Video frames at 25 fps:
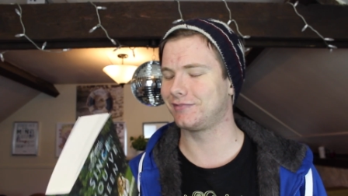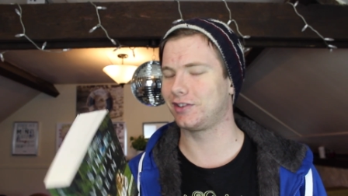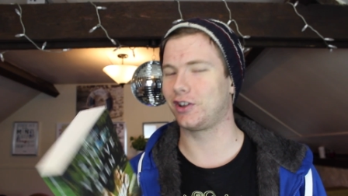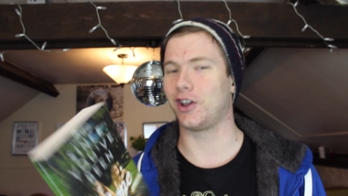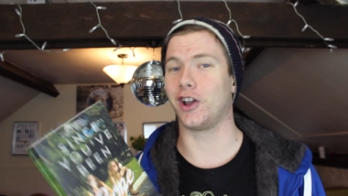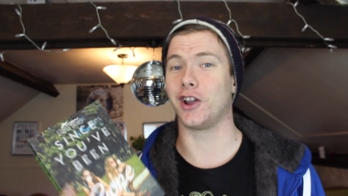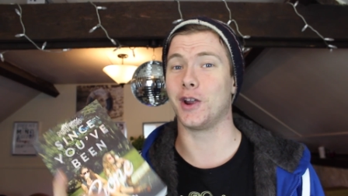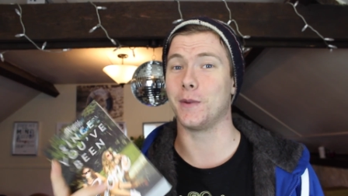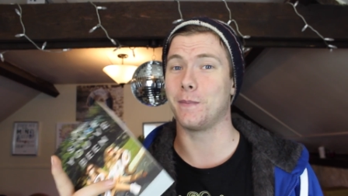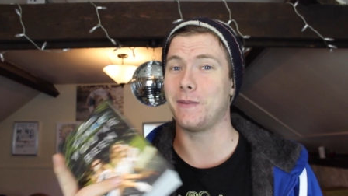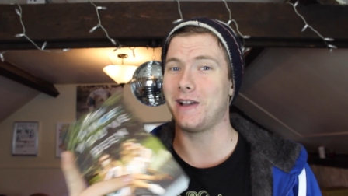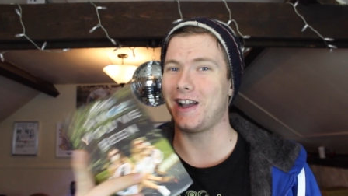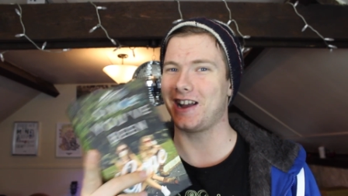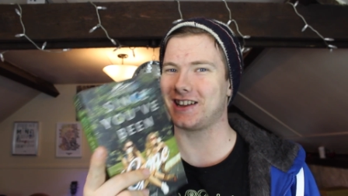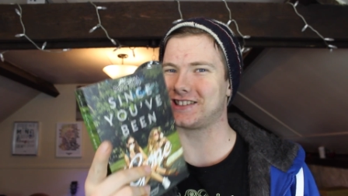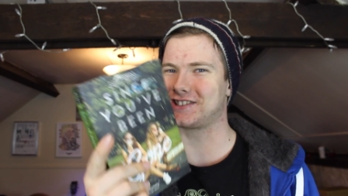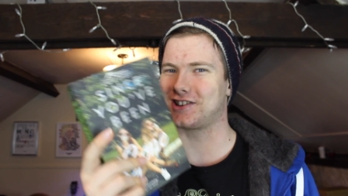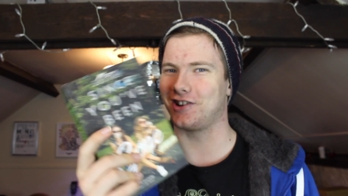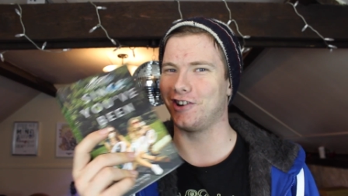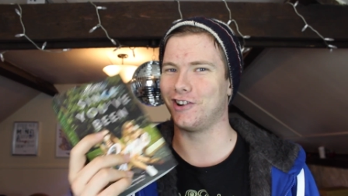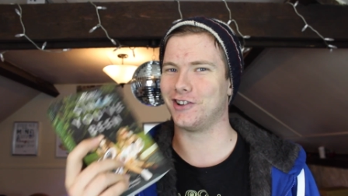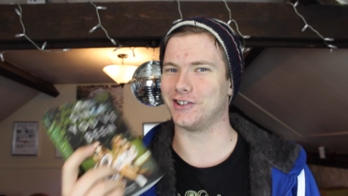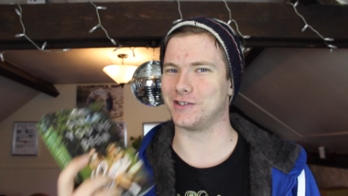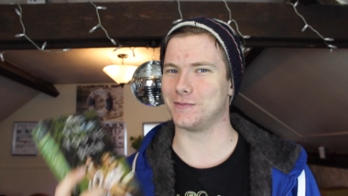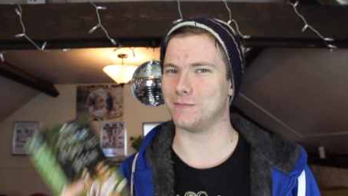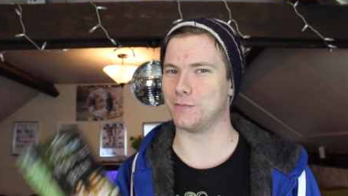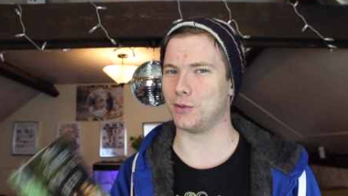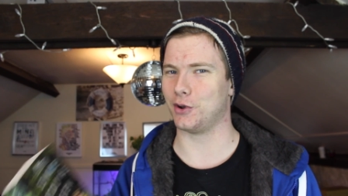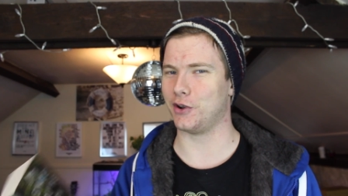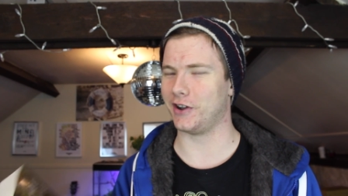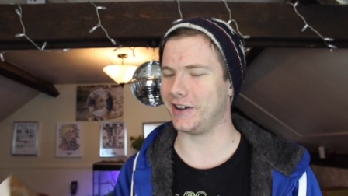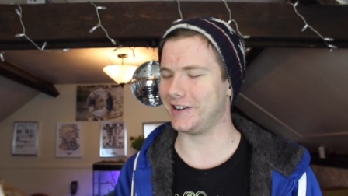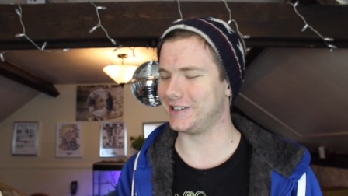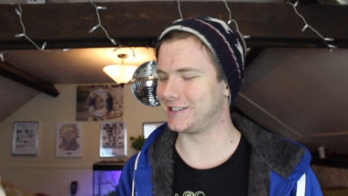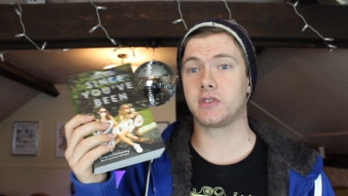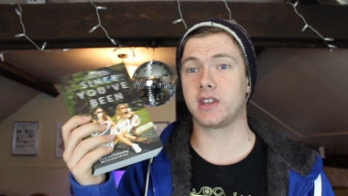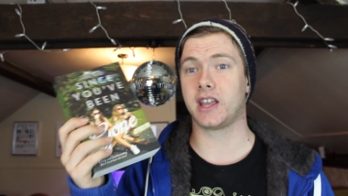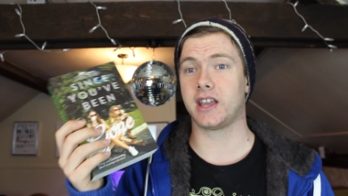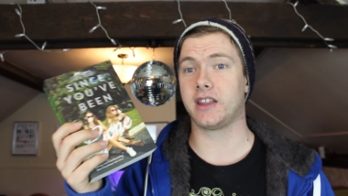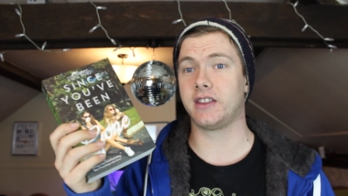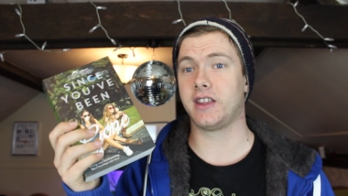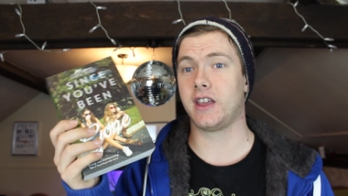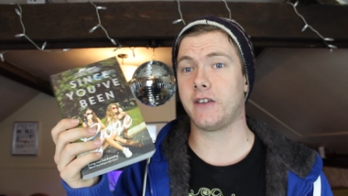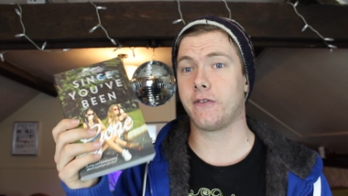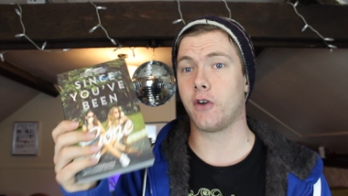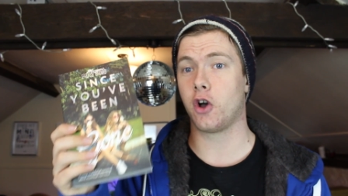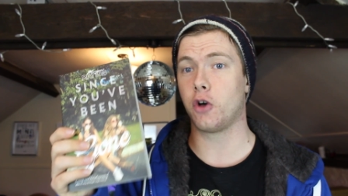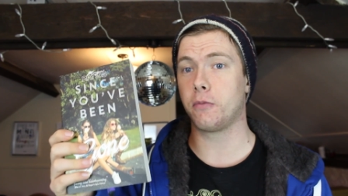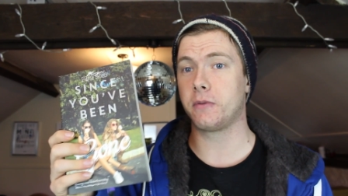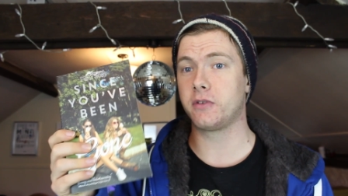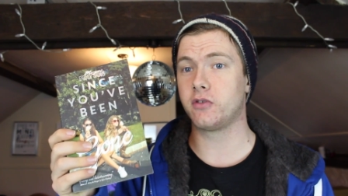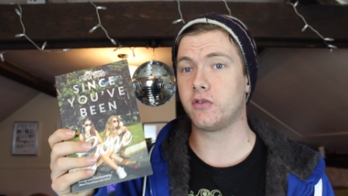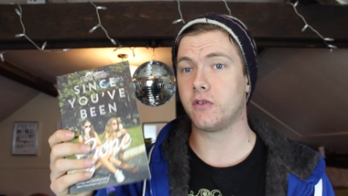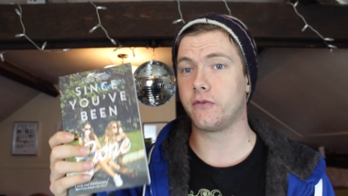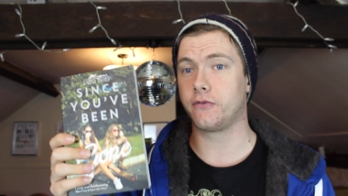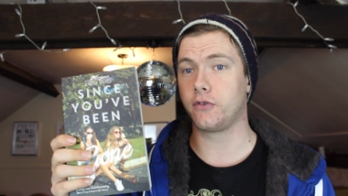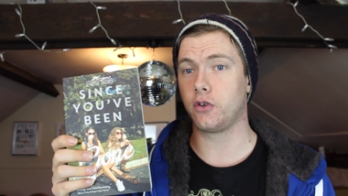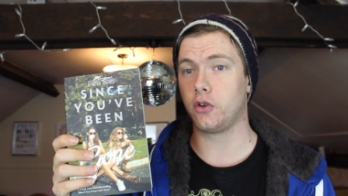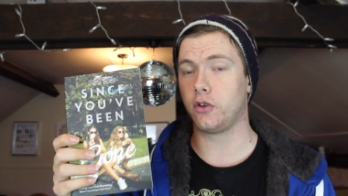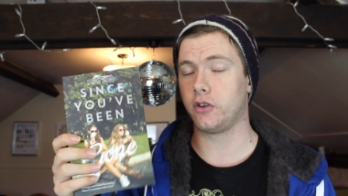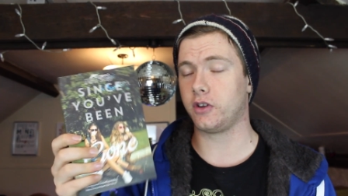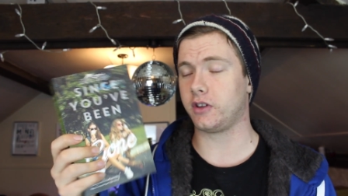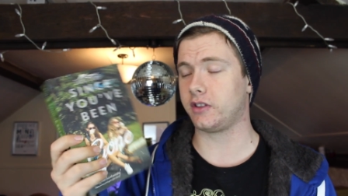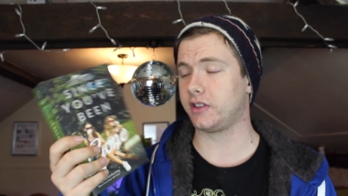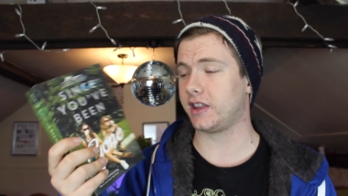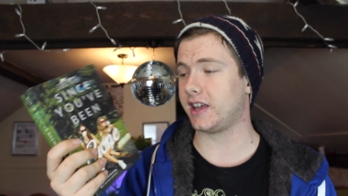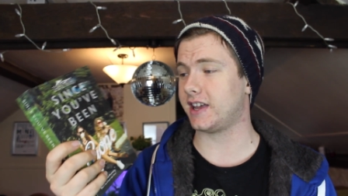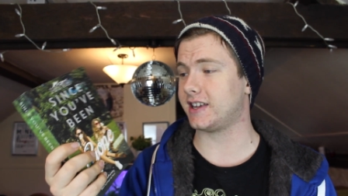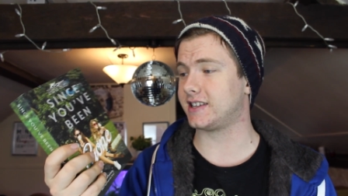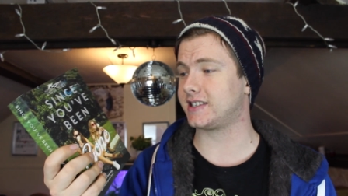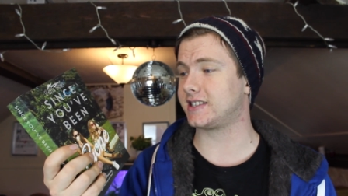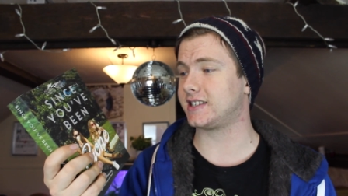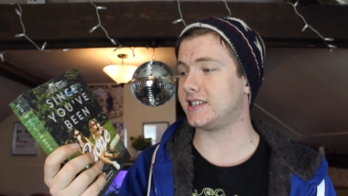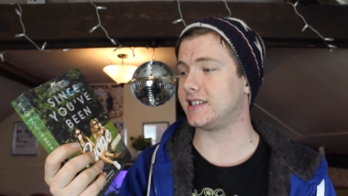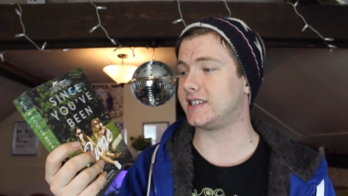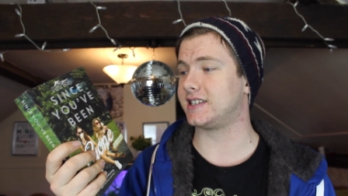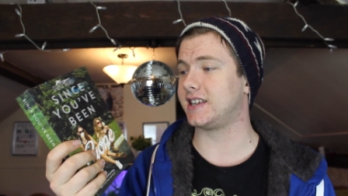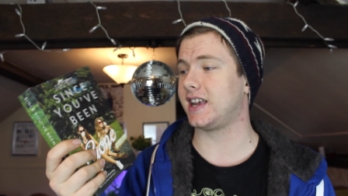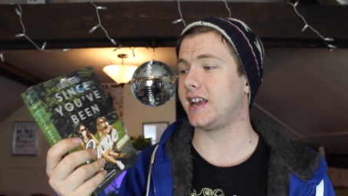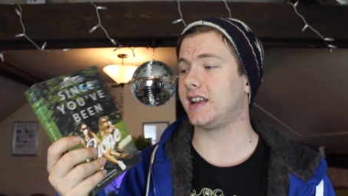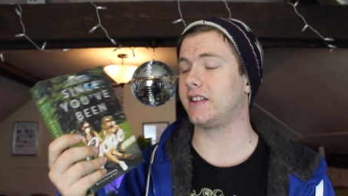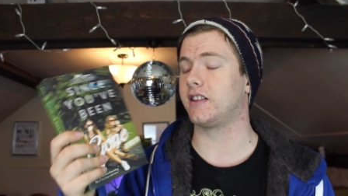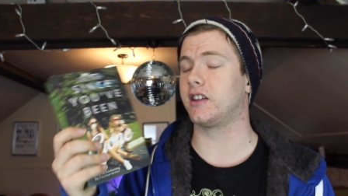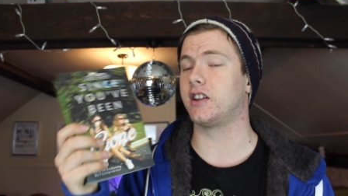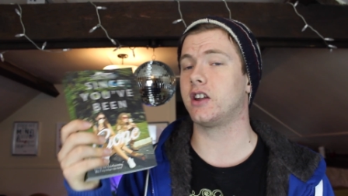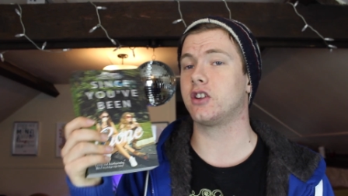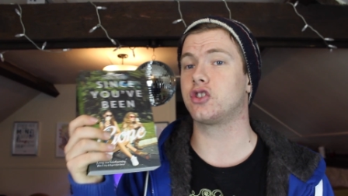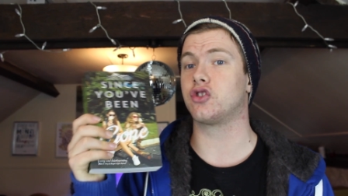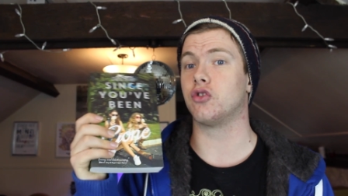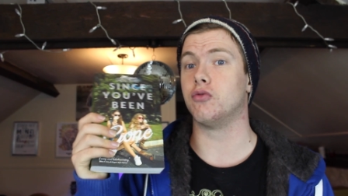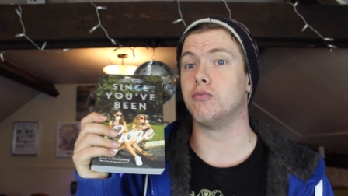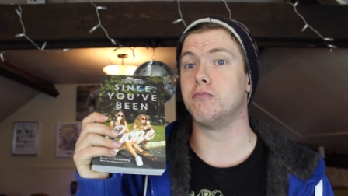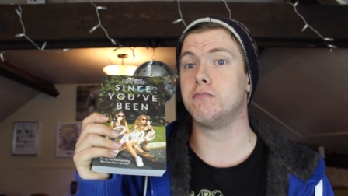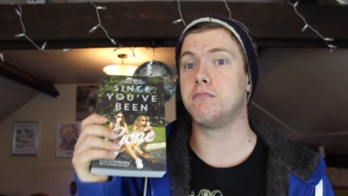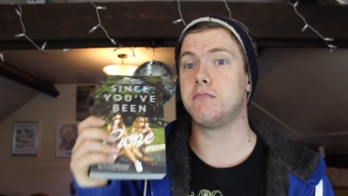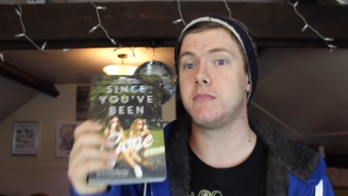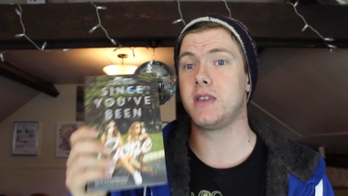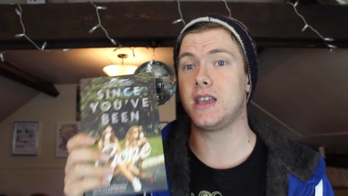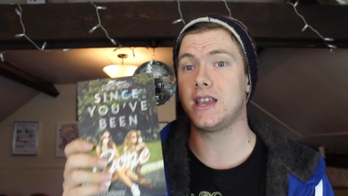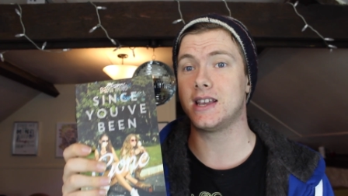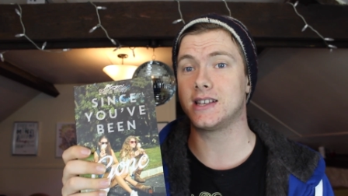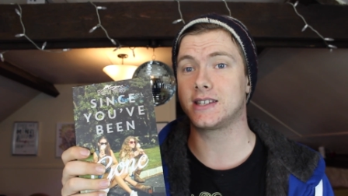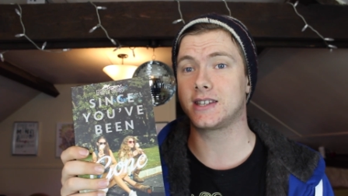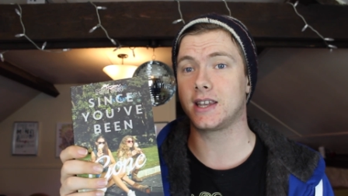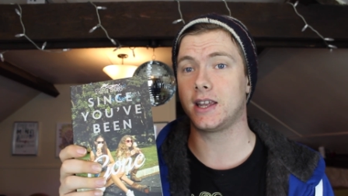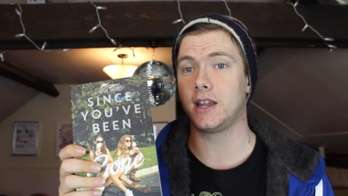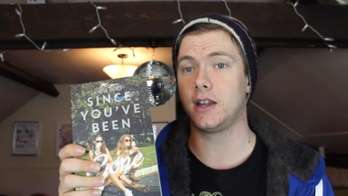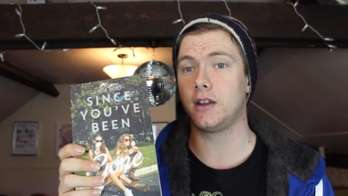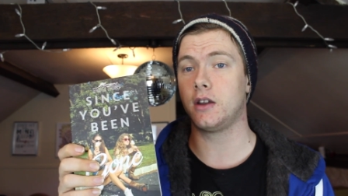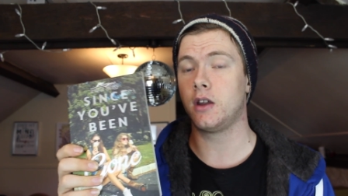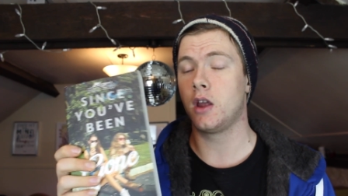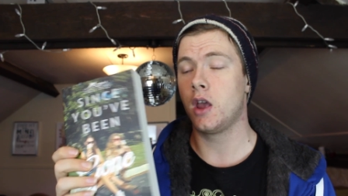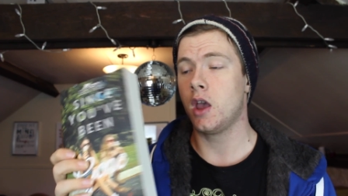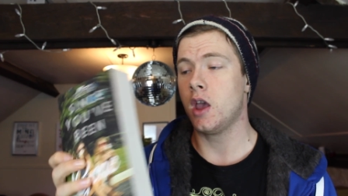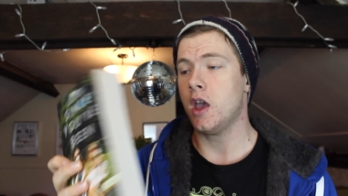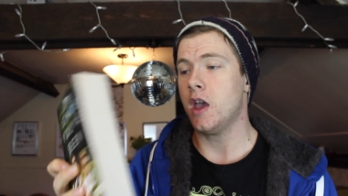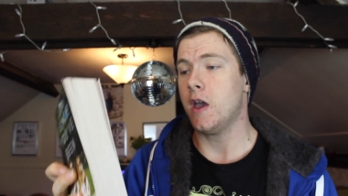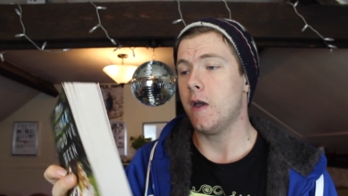Got your backs, girls and boys. They've all been reviewing this and saying that it's amazing.